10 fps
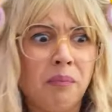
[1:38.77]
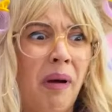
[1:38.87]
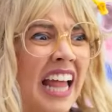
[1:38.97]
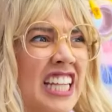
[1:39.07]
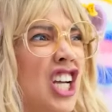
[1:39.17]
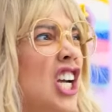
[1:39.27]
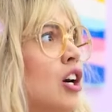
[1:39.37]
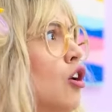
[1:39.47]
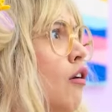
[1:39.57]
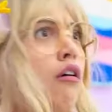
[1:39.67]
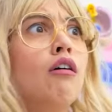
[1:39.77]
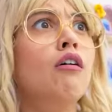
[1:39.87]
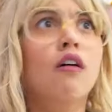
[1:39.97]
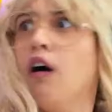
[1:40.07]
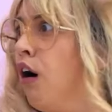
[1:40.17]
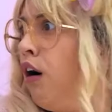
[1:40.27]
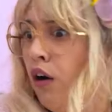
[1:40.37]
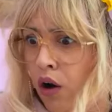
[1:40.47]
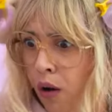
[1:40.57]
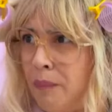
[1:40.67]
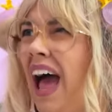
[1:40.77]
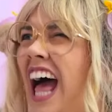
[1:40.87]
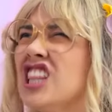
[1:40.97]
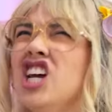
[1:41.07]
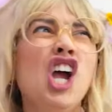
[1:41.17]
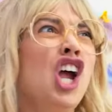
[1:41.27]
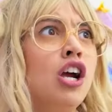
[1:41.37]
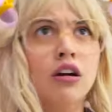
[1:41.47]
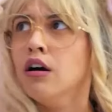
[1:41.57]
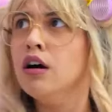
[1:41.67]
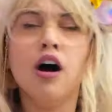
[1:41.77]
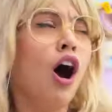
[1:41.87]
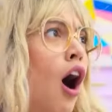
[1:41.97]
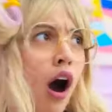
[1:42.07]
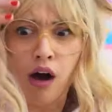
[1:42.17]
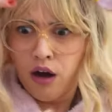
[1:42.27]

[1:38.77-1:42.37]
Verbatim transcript: Betty! Where are you? Betty! Oh